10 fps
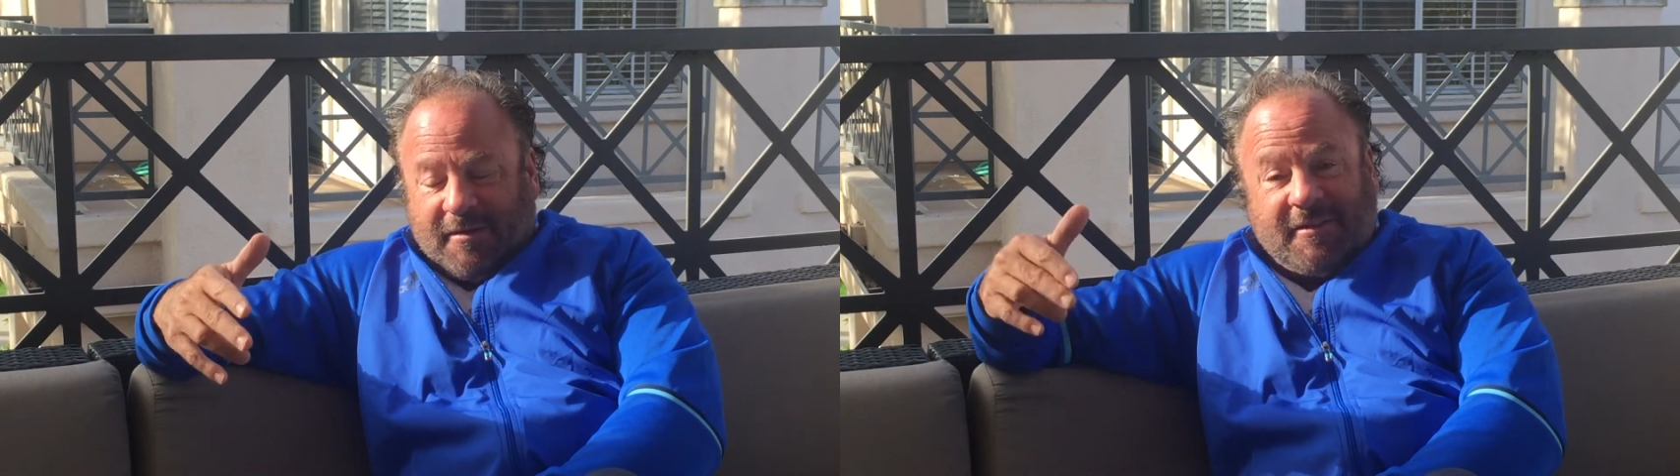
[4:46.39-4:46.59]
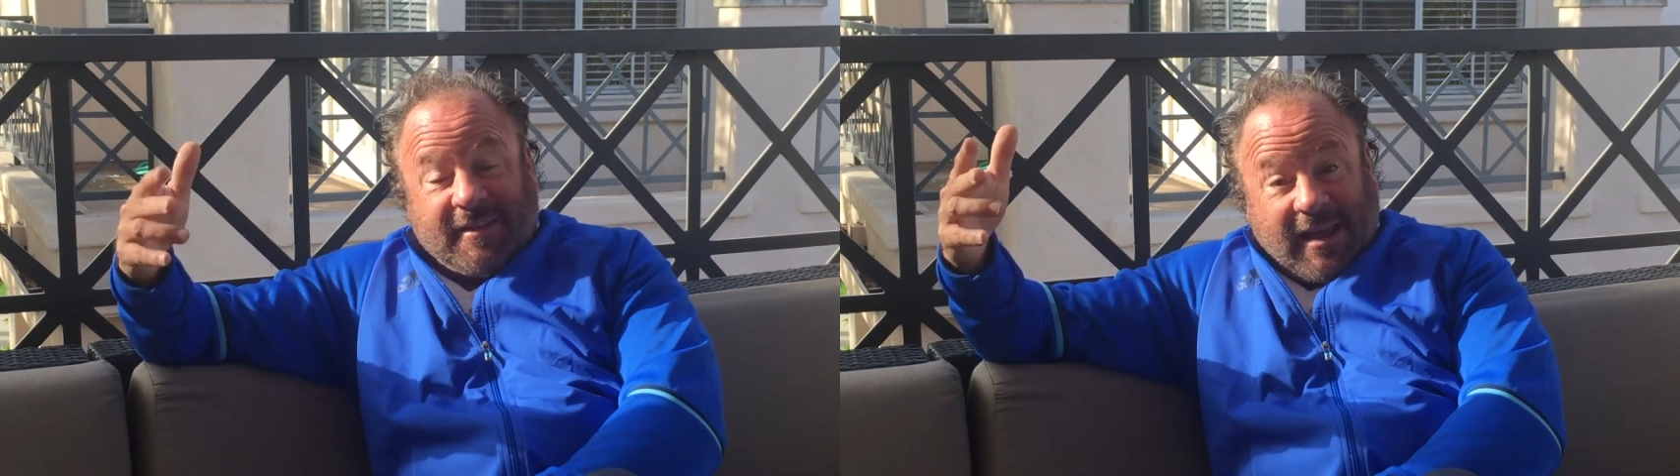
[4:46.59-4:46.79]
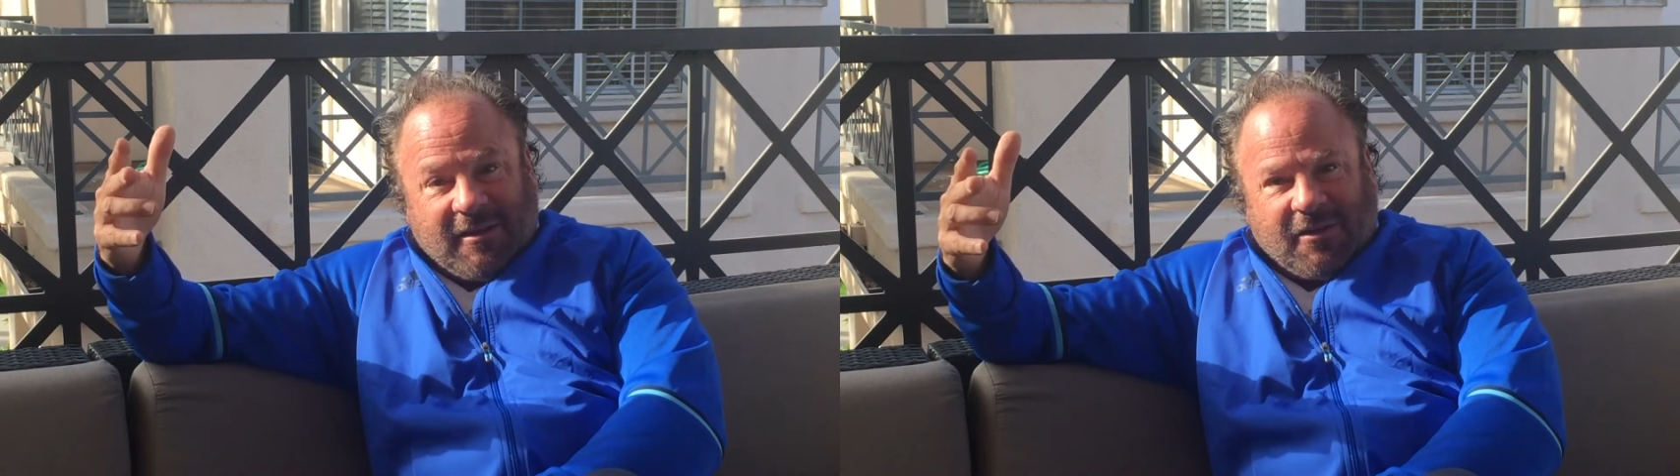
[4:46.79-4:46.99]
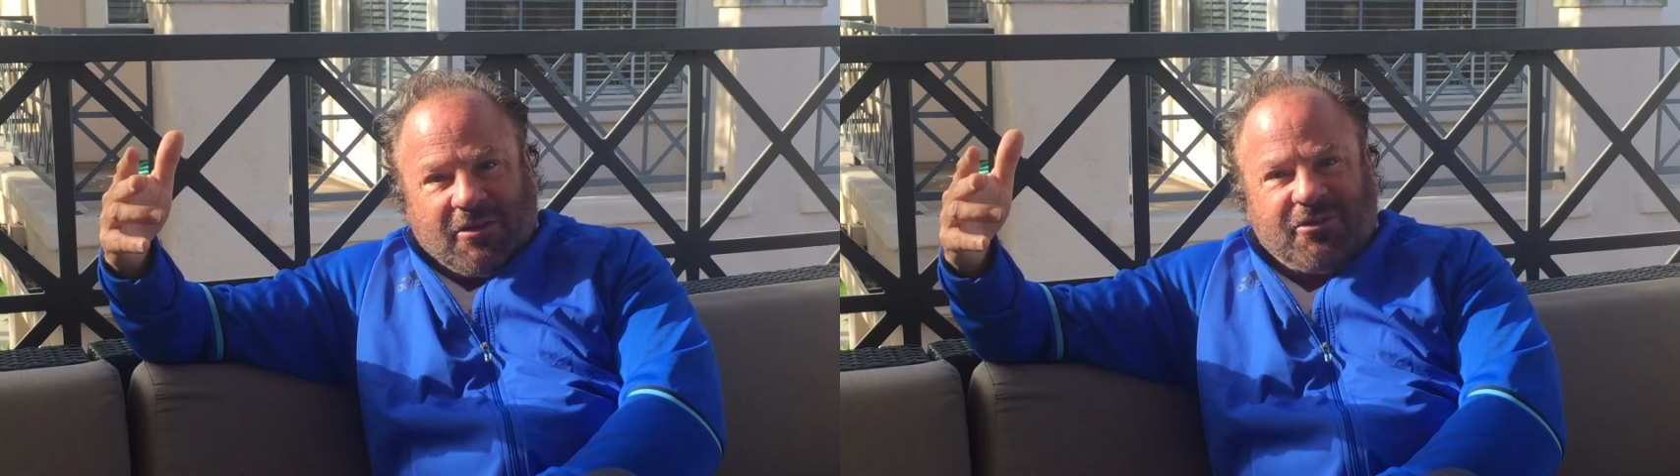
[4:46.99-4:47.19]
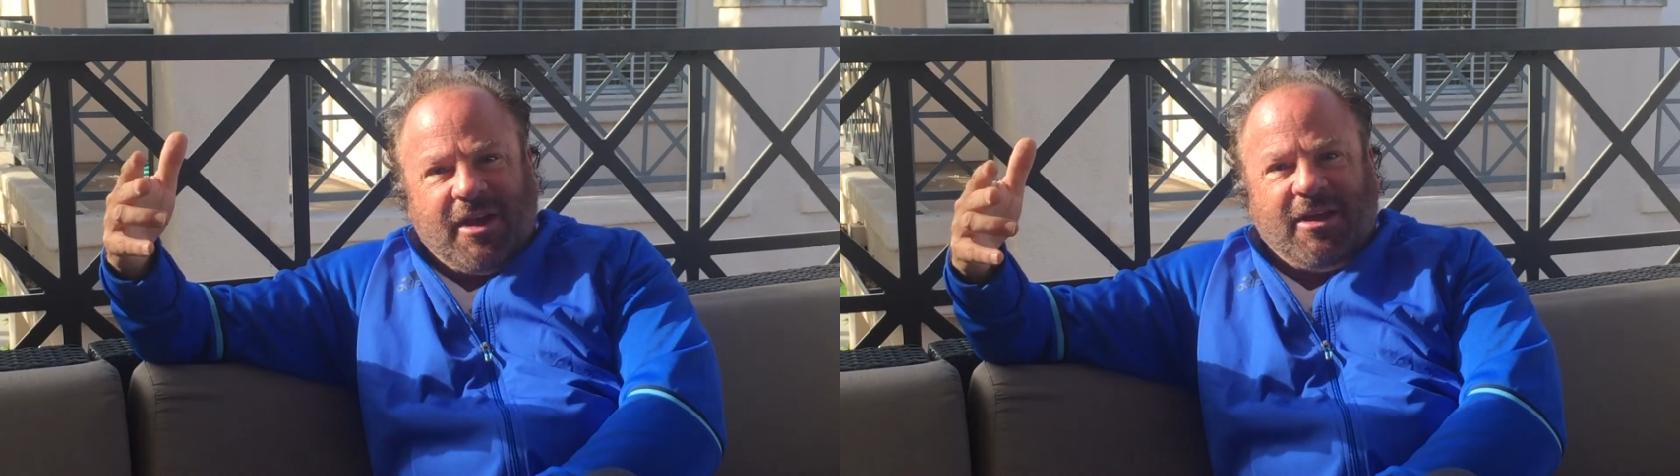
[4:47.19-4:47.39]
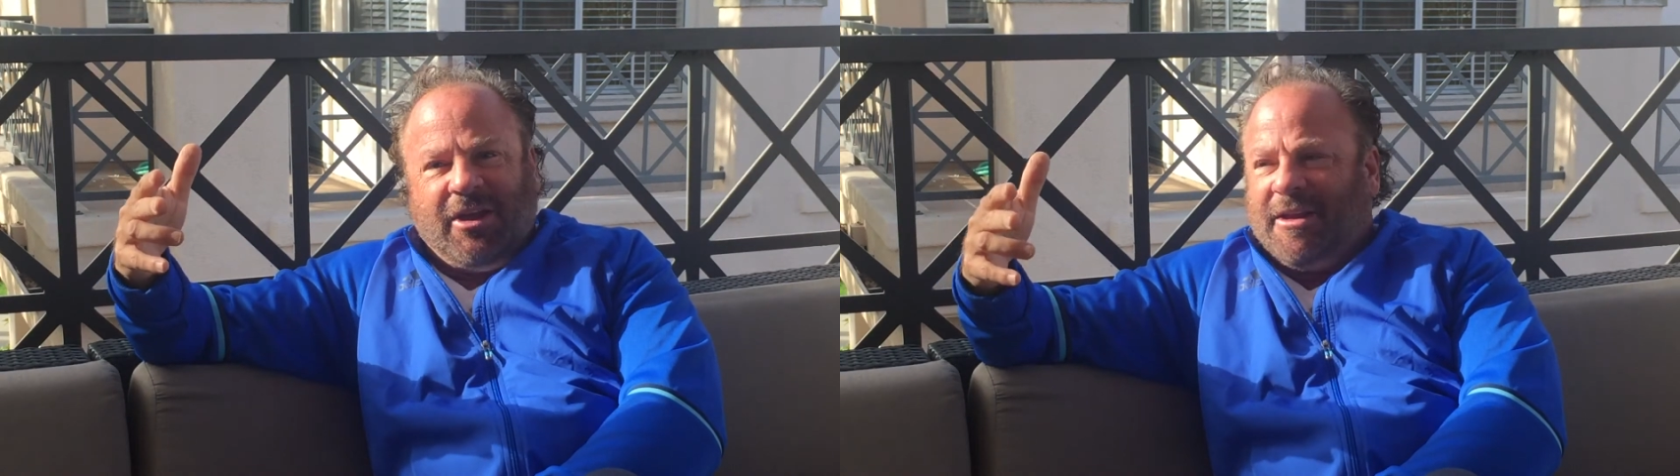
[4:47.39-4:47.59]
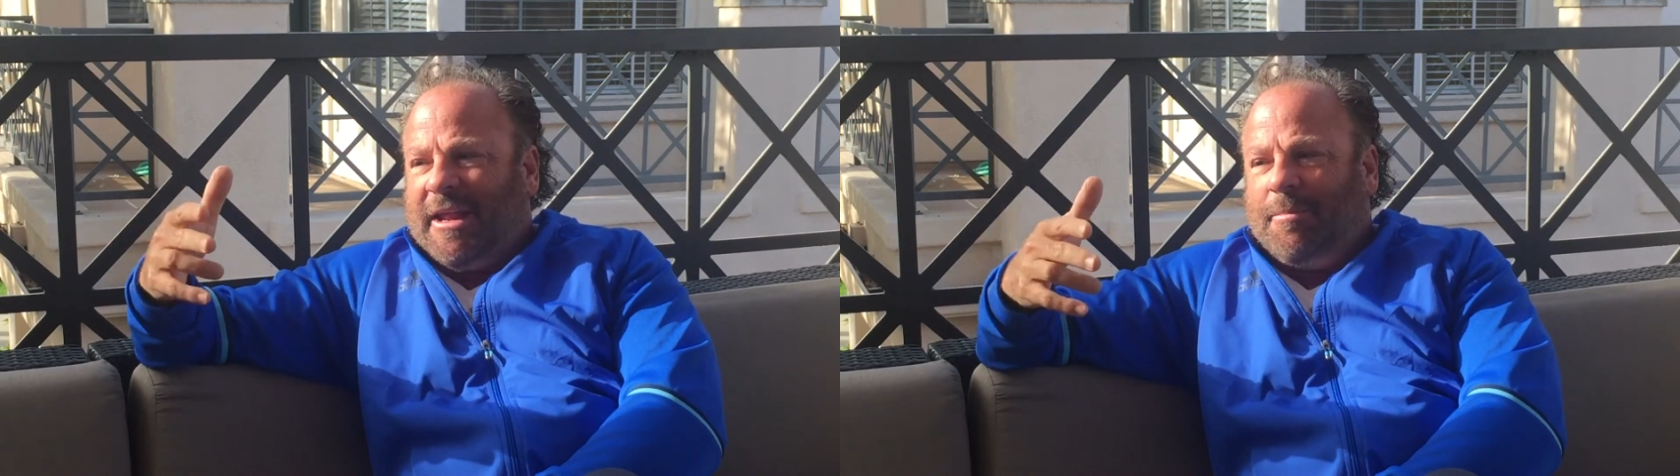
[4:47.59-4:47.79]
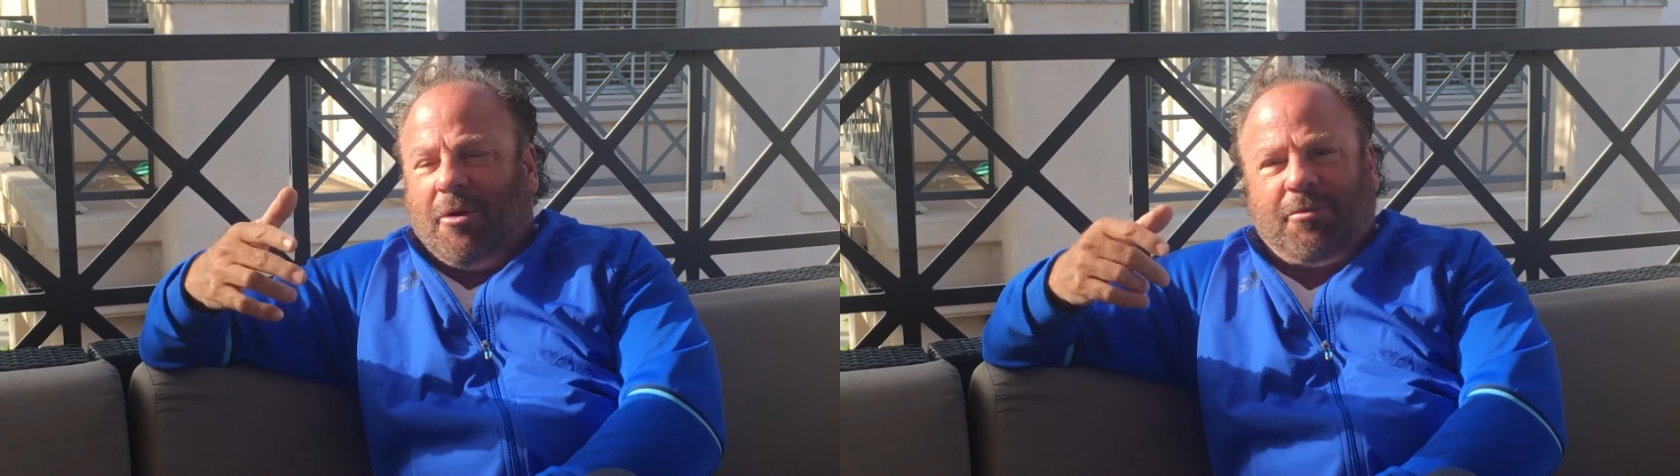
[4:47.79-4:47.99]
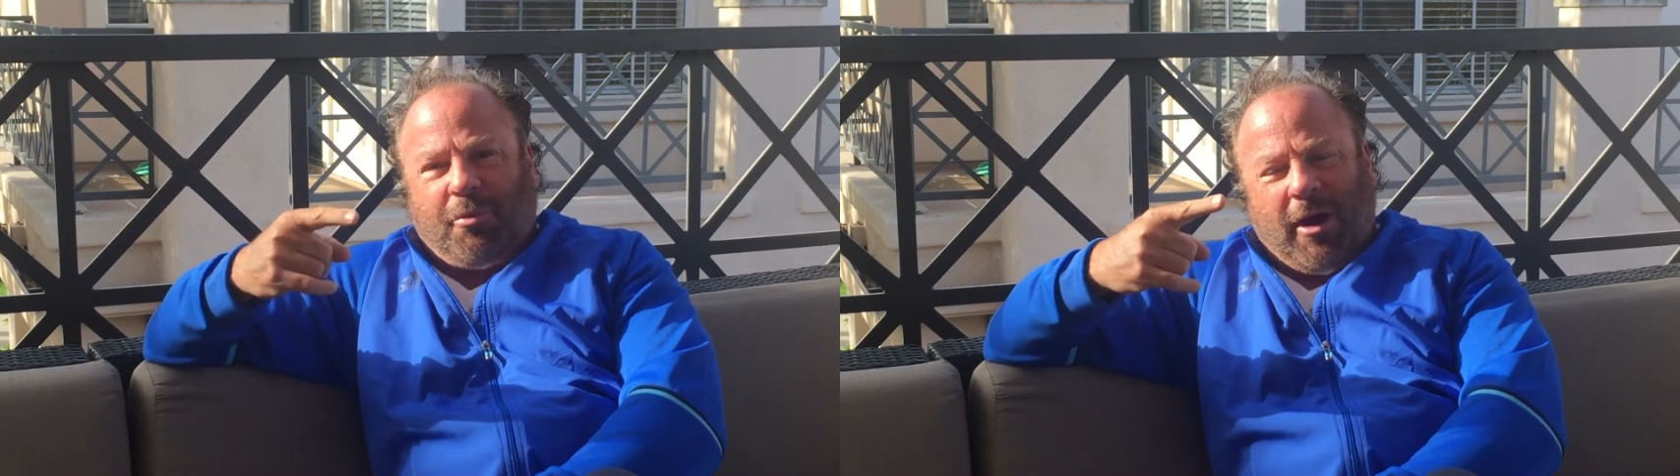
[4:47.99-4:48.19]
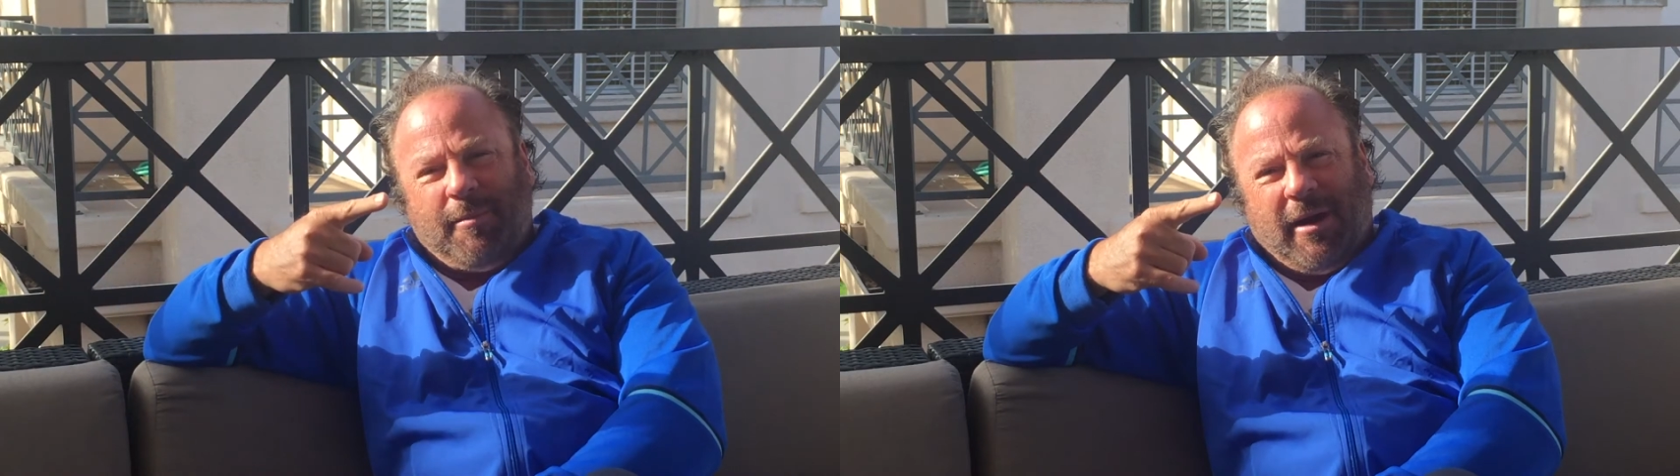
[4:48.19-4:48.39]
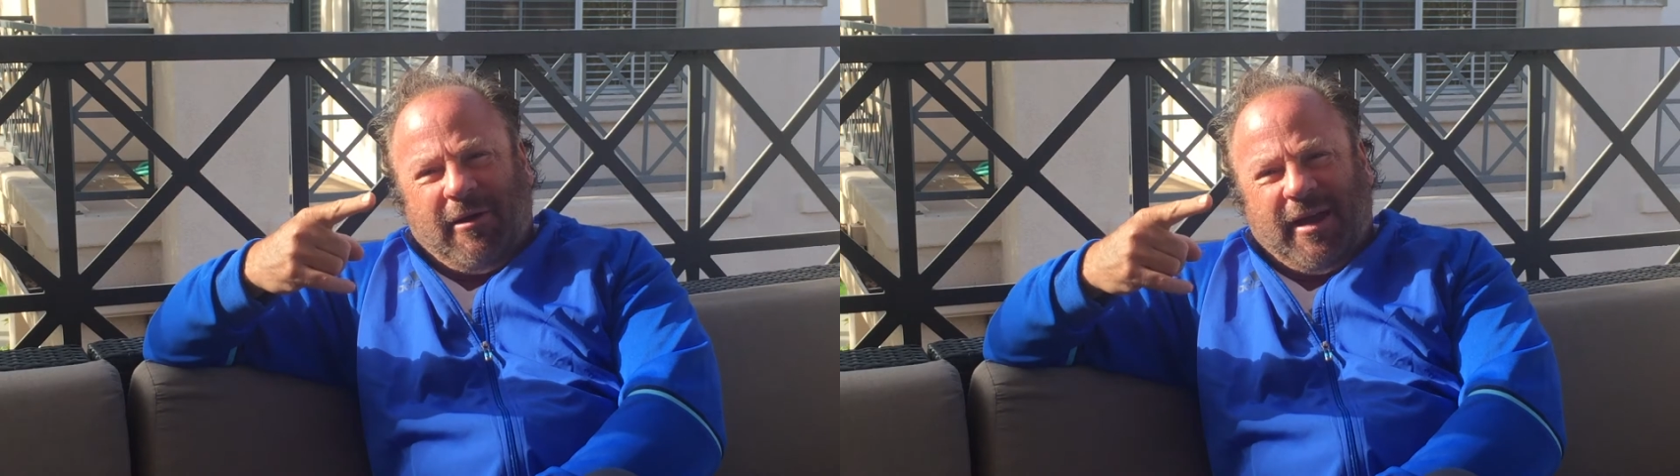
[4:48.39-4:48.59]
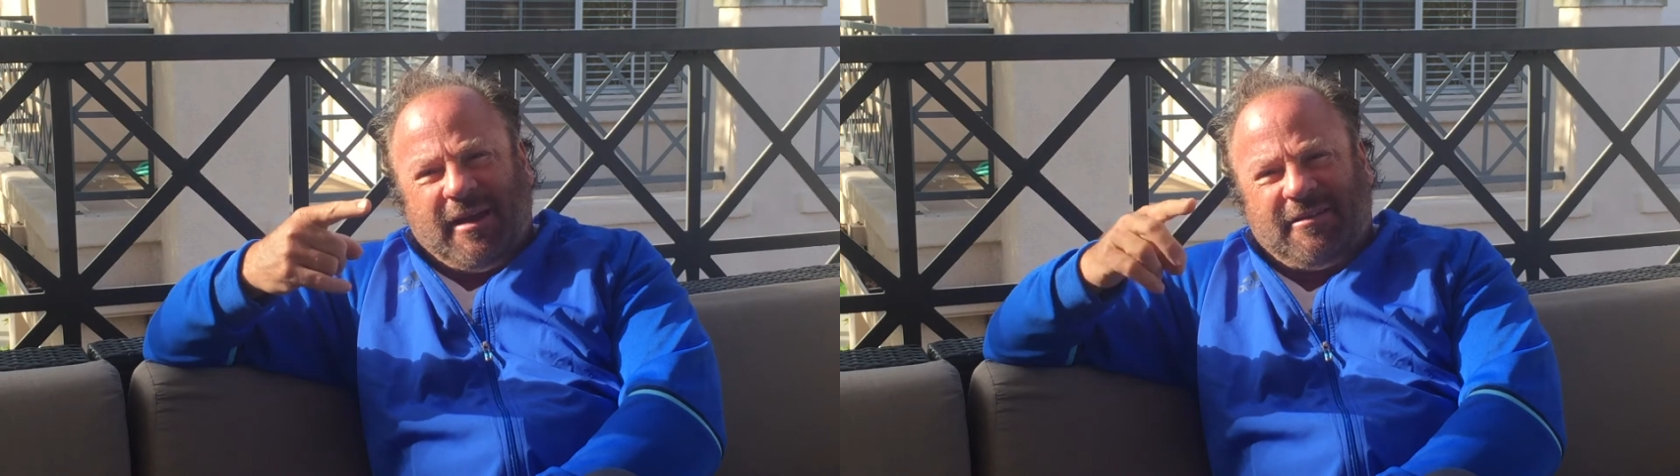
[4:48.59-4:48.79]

skills. You need both primary